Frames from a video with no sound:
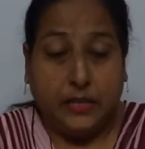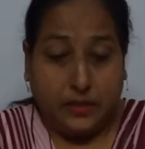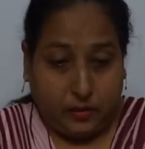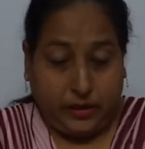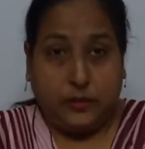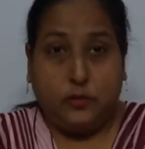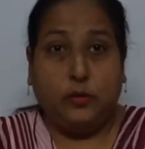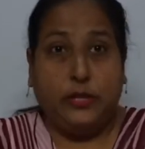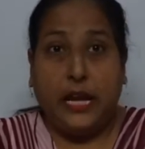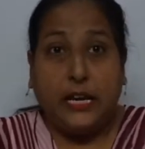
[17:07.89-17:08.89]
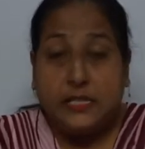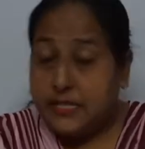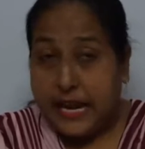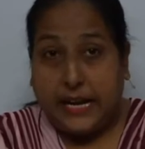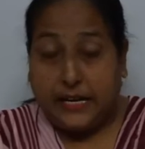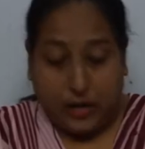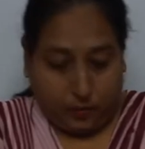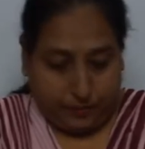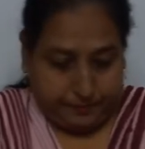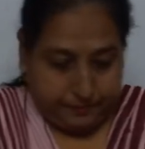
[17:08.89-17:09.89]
Okay, so they are scared now.